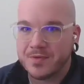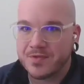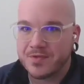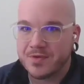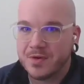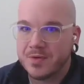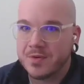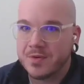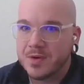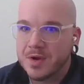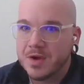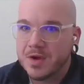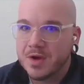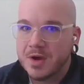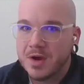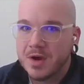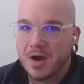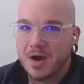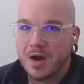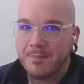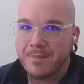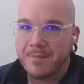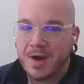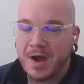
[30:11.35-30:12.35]
So
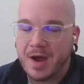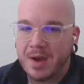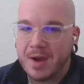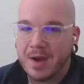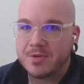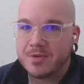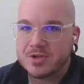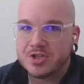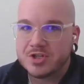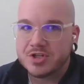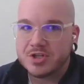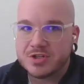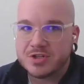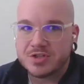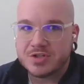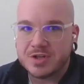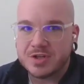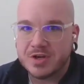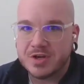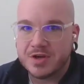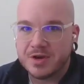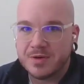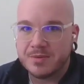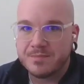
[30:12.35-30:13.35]
um, I would just,
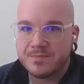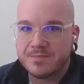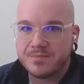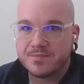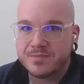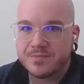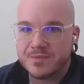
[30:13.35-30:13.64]
um,